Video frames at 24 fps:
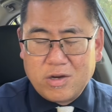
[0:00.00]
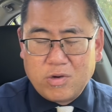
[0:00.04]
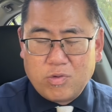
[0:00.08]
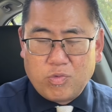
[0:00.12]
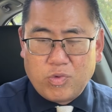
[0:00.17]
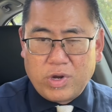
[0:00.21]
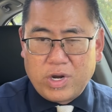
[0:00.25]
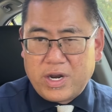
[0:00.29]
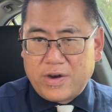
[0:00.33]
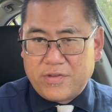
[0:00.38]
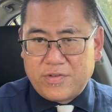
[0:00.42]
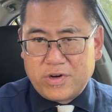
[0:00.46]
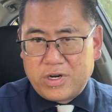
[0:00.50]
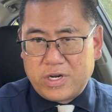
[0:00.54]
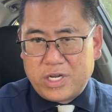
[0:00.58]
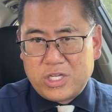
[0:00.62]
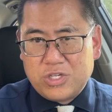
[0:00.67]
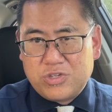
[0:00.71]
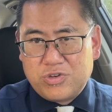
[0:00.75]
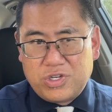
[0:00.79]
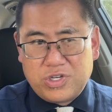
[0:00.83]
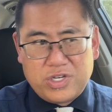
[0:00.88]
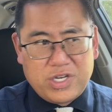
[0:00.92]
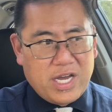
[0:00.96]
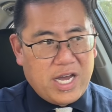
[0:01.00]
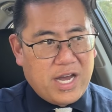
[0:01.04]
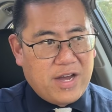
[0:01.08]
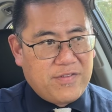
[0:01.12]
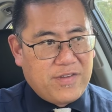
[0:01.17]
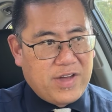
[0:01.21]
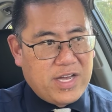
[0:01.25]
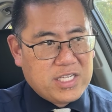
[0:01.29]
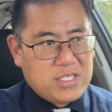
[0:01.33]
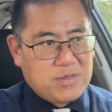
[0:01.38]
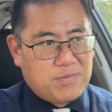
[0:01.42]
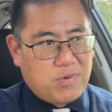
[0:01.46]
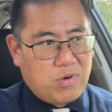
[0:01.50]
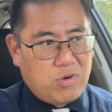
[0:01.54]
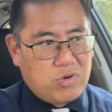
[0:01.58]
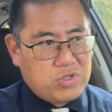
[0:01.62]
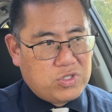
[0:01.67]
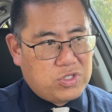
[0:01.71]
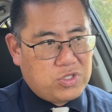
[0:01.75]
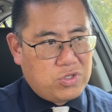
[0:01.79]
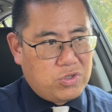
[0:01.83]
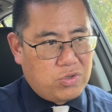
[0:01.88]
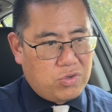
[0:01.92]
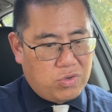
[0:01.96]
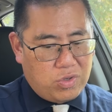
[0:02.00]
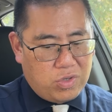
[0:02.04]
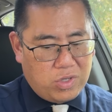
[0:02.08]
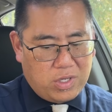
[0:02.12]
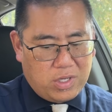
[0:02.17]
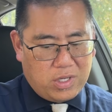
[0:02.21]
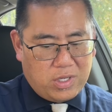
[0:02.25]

whatever injury you have as opposed to